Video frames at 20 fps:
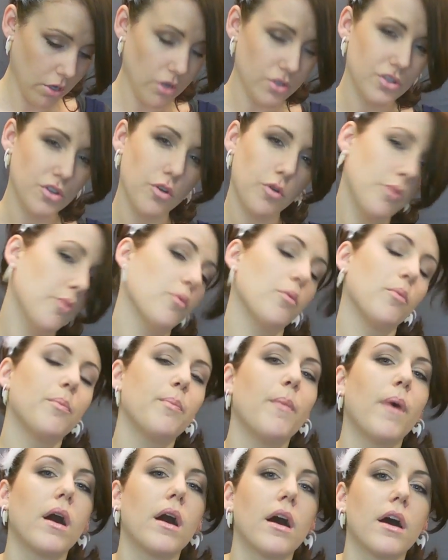Also
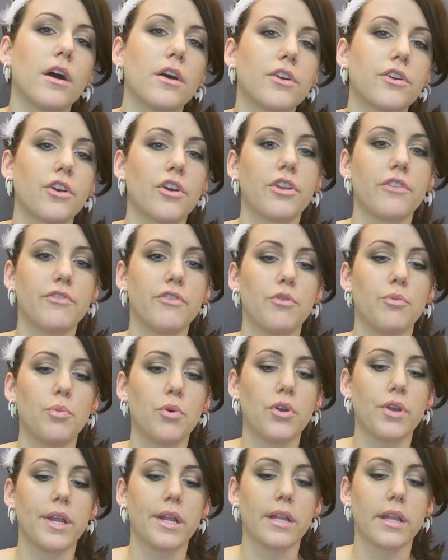good if you
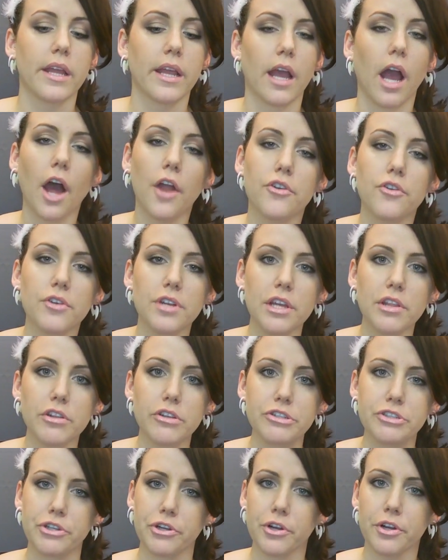put it like underneath
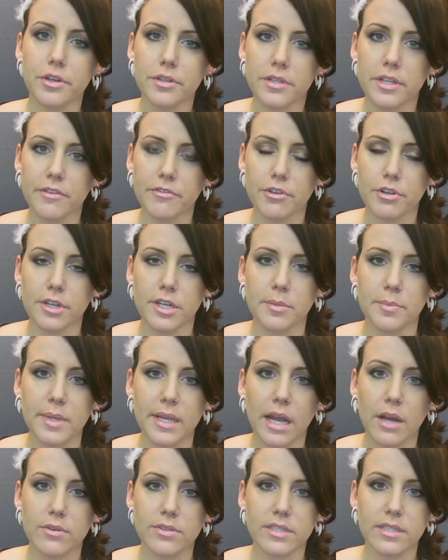a shirt if you're going to
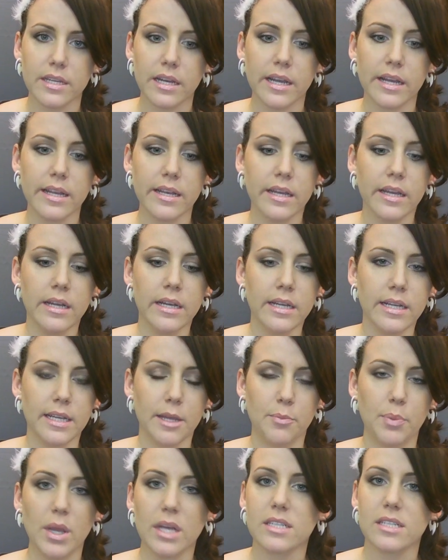be outside.
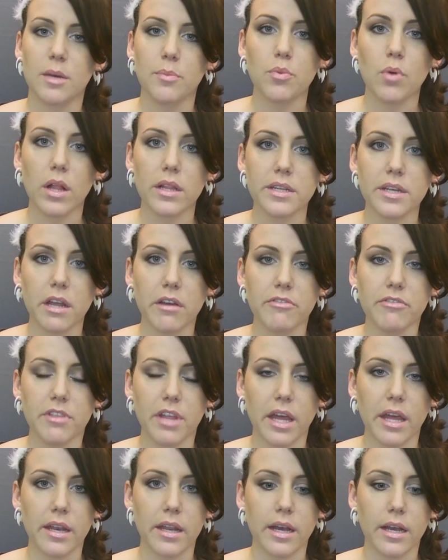It picks up well enough
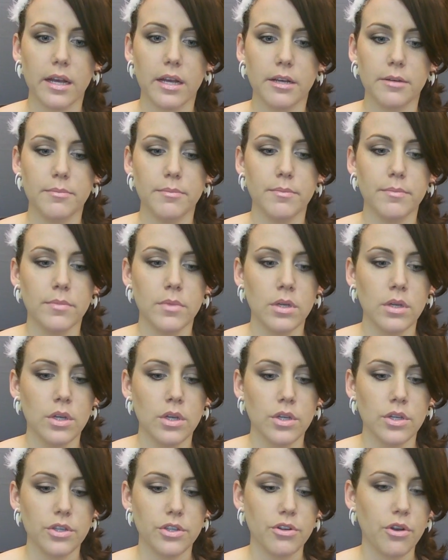that
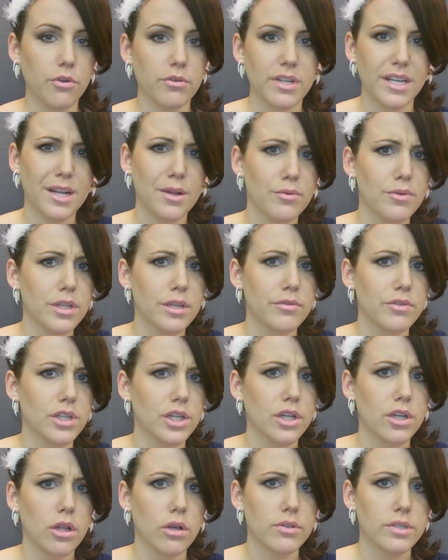you don't need it really,
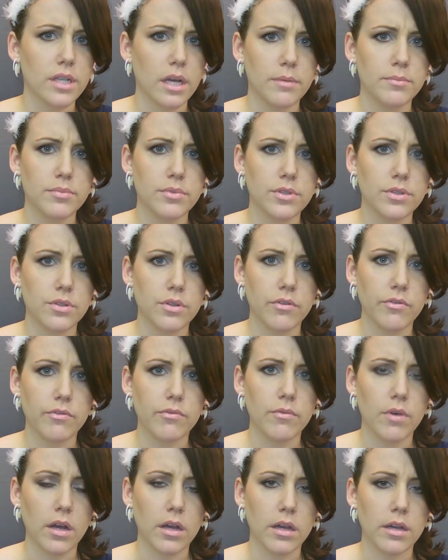really close up to
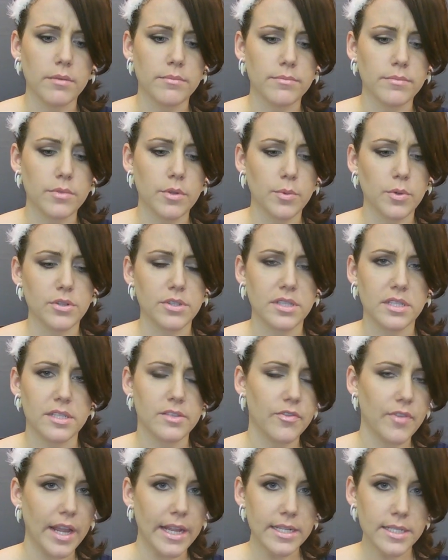the
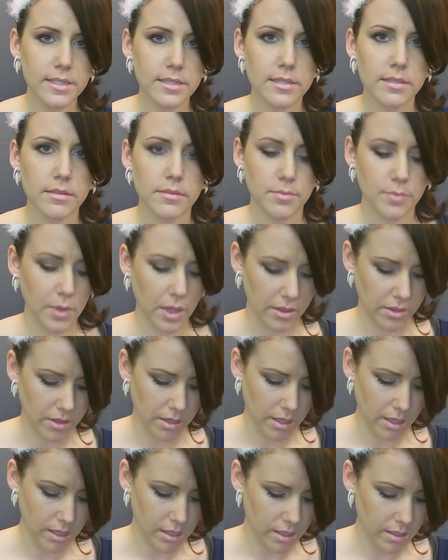person's face, but
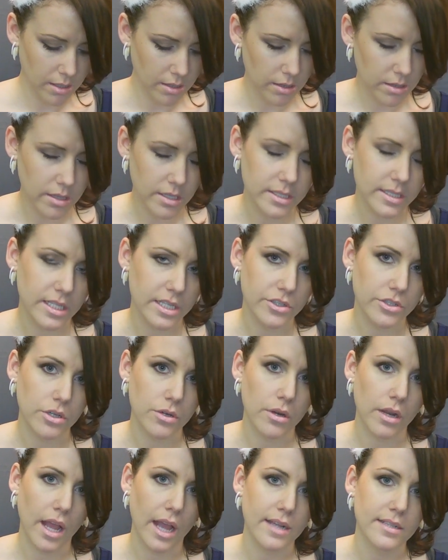the
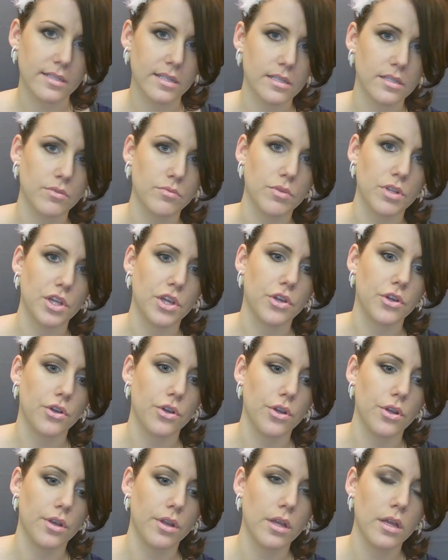t-shirt acts as a really
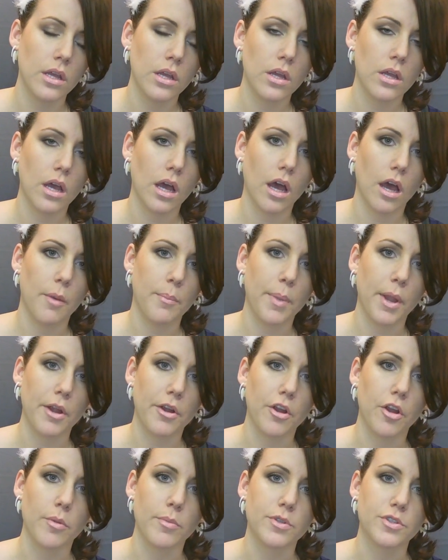good
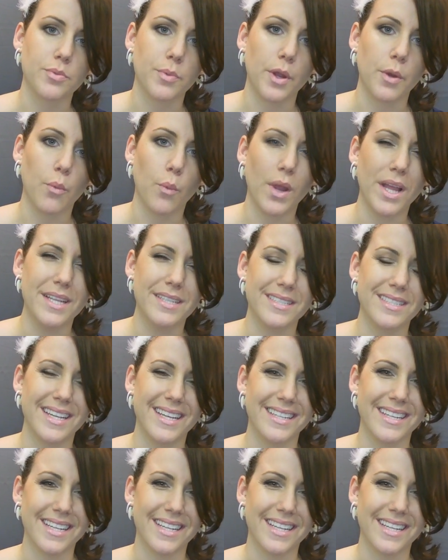barrier between wind